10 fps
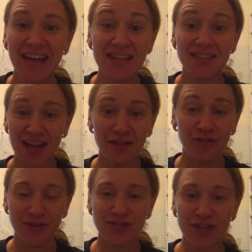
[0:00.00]
he has to
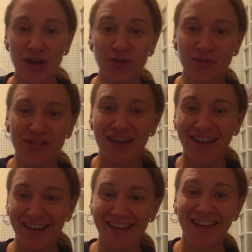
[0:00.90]
cover his nose, and
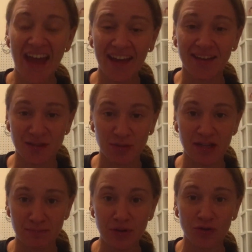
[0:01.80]
he gags when
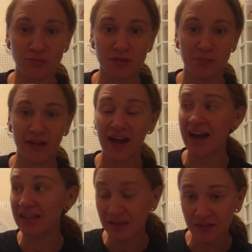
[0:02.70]
he poops. But
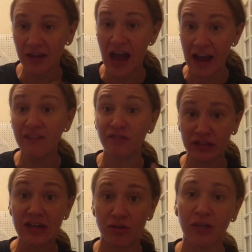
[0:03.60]
I, I've
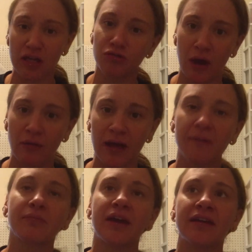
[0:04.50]
literally thrown
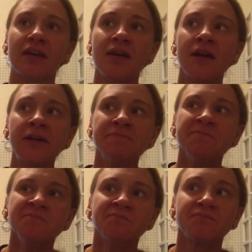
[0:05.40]
up. Like,
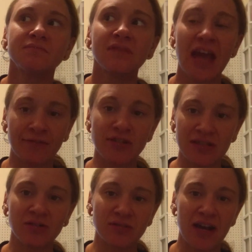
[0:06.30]
every
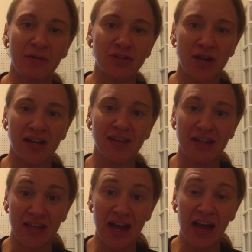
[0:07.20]
single time I try to
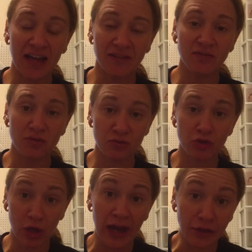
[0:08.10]
clean it, I,
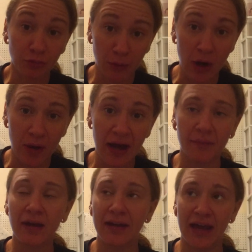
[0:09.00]
I throw
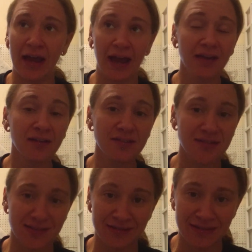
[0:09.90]
up. I can't
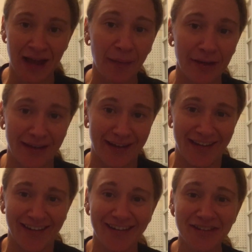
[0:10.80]
stomach
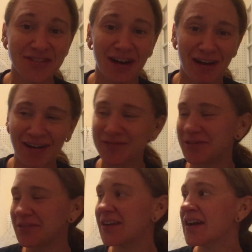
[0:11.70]
it. It's
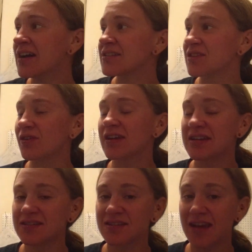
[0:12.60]
awful. So
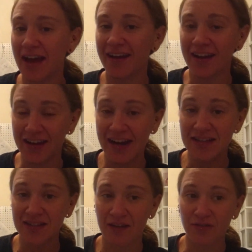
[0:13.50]
he's gagging and he
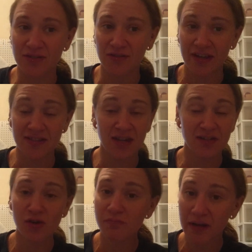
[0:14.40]
has to cover his face. And I
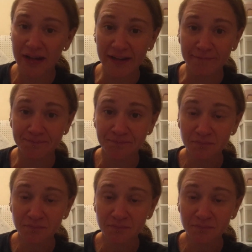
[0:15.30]
told him, buddy,